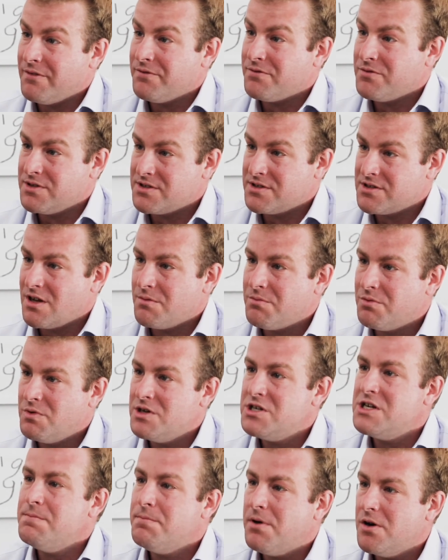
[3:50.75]
for example, when
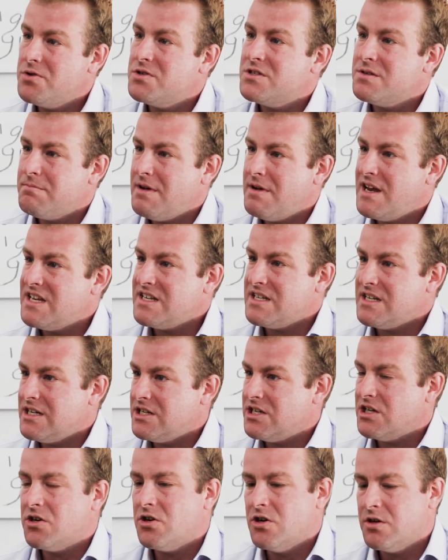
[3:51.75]
she posts a message,
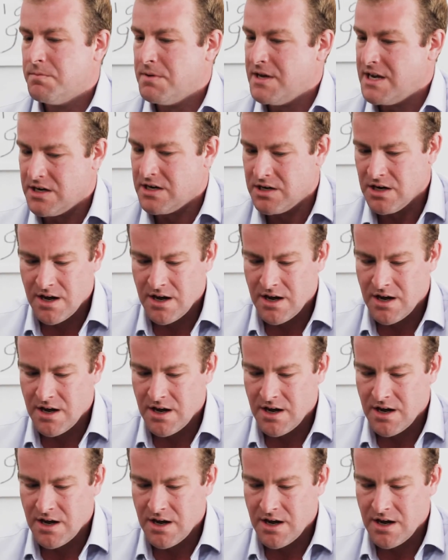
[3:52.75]
it could be